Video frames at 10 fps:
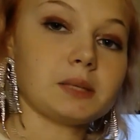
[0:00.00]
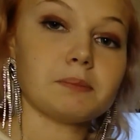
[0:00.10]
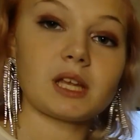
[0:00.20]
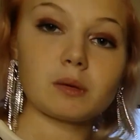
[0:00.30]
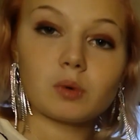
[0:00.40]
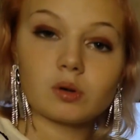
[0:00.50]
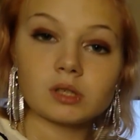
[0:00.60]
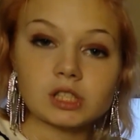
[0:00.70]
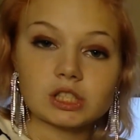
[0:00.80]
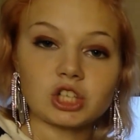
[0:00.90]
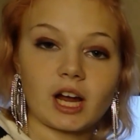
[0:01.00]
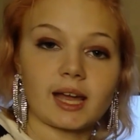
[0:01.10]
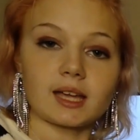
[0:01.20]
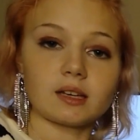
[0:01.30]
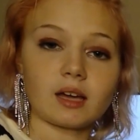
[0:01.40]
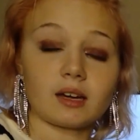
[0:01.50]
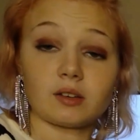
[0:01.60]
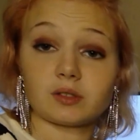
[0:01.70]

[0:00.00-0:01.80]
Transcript: minimal to try and, I don't know,